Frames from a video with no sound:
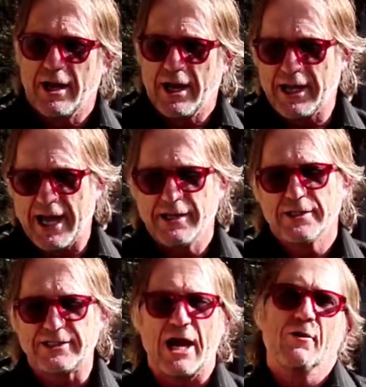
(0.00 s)
Okay,
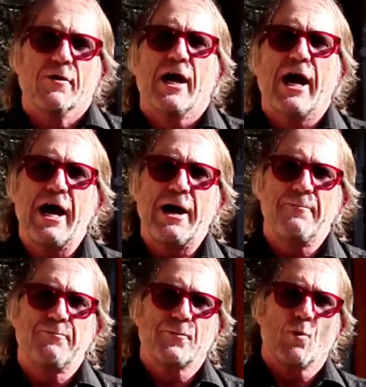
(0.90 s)
so
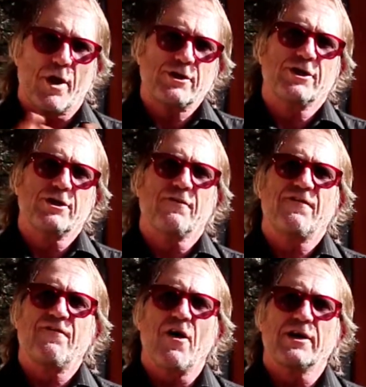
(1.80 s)
what do you do if
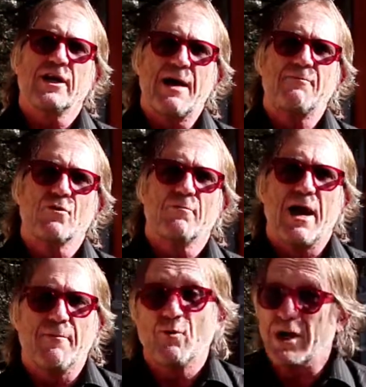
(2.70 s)
you find a lump or a
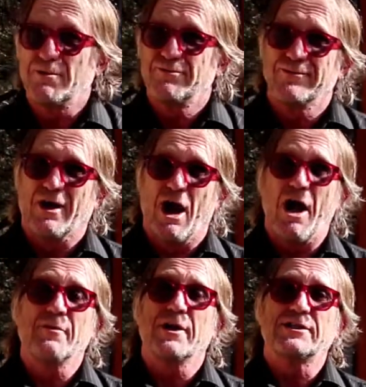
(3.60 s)
bump? Well,
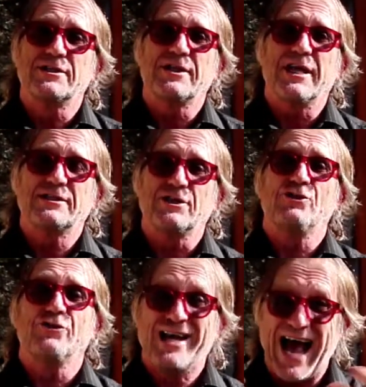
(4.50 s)
I'm going to suggest that
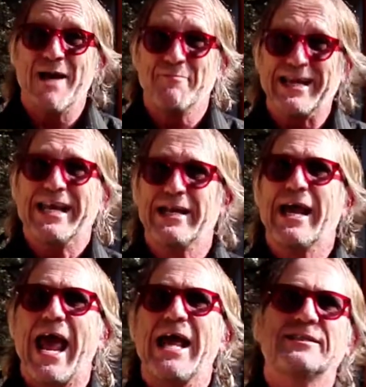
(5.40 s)
you come in
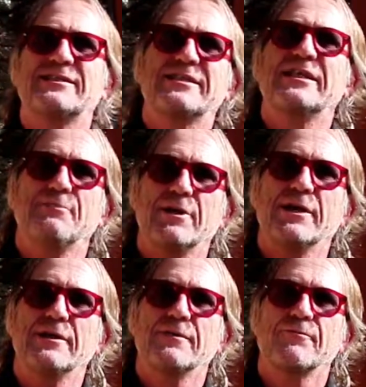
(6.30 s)
and see
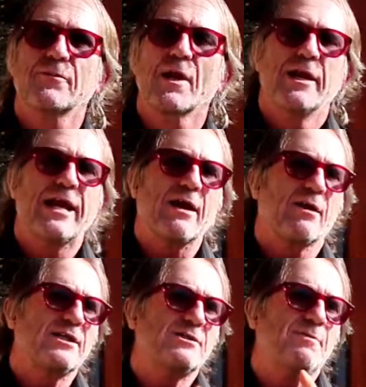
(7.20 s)
me. Now,
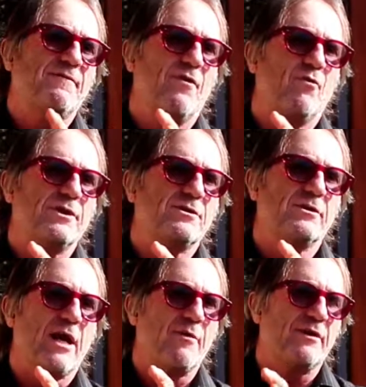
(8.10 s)
before we
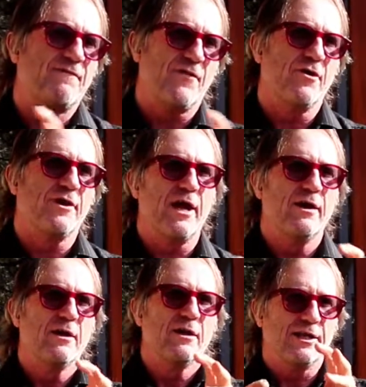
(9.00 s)
go any further,
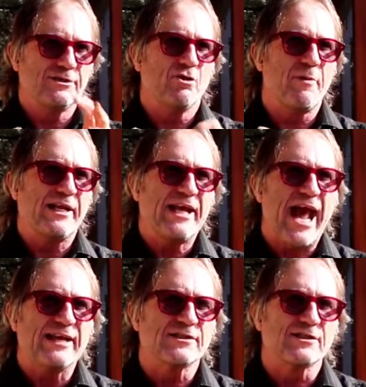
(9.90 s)
let's talk about
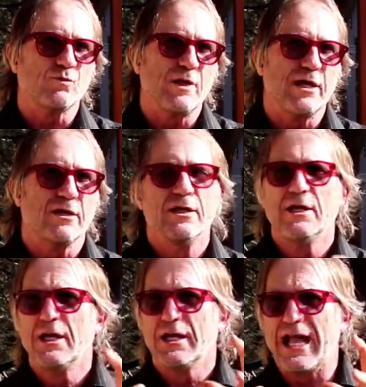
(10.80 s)
cats as well.
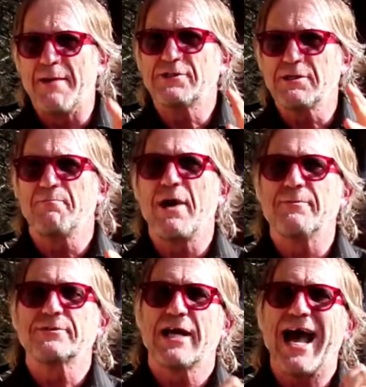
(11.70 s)
Lumps and
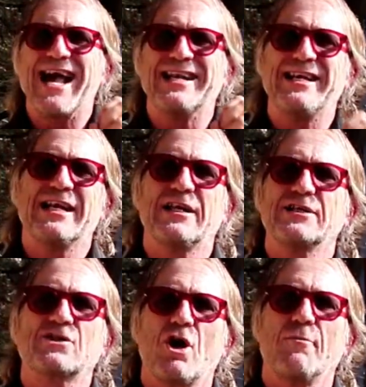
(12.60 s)
bumps aren't nearly
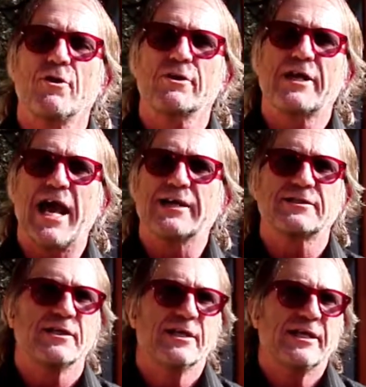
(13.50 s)
as common on
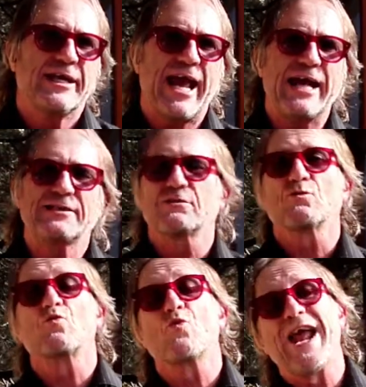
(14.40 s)
cats. Cats
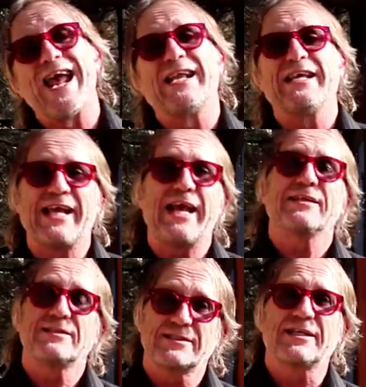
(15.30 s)
rarely
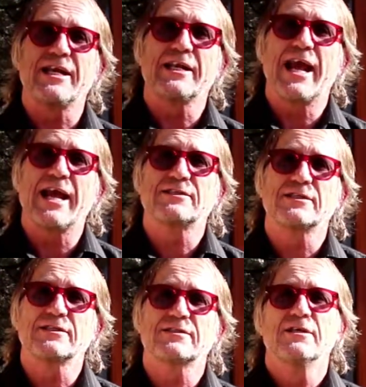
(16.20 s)
get skin
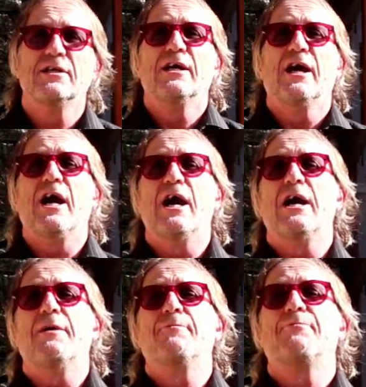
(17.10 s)
cancers,
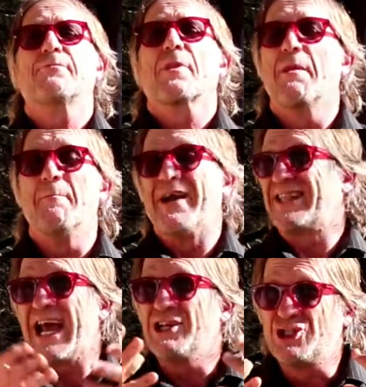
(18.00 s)
but
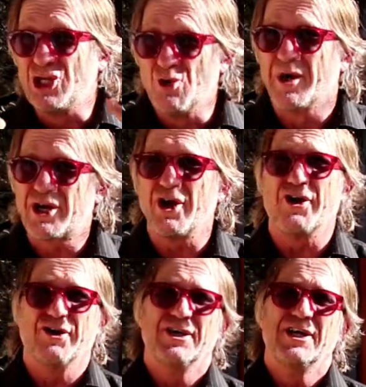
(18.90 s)
they do
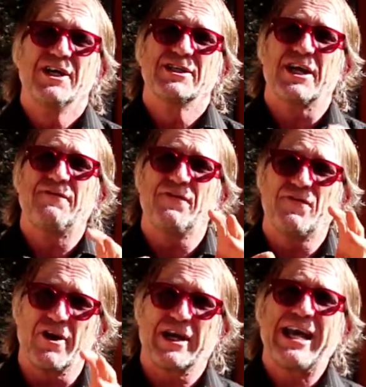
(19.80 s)
occur. So if you've
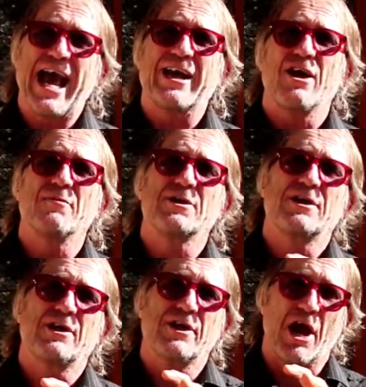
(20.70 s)
got a cat, I'm
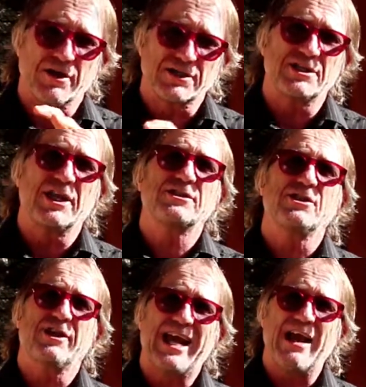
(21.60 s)
going to suggest that
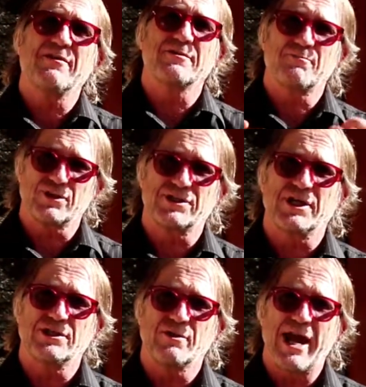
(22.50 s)
you carry the
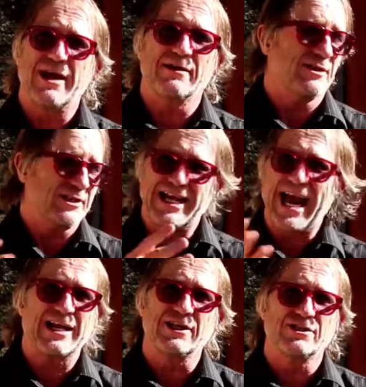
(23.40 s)
procedure out
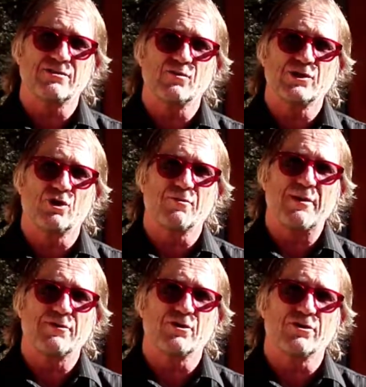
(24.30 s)
exactly as we talked
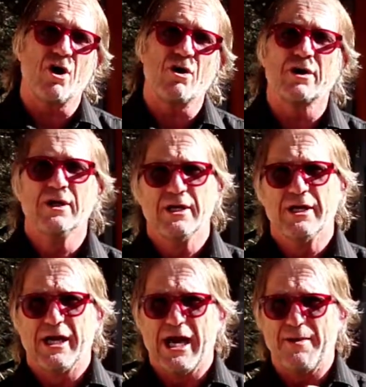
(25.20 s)
about with your dog,
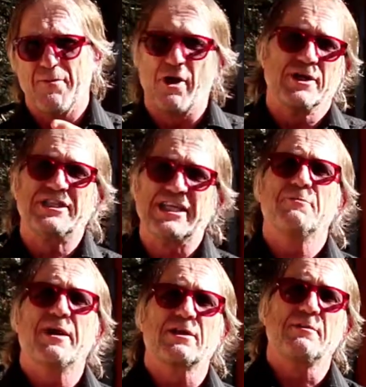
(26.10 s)
on a
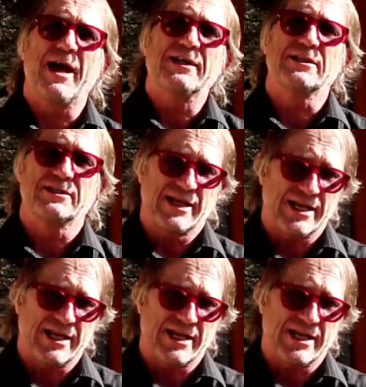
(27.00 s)
6-monthly basis.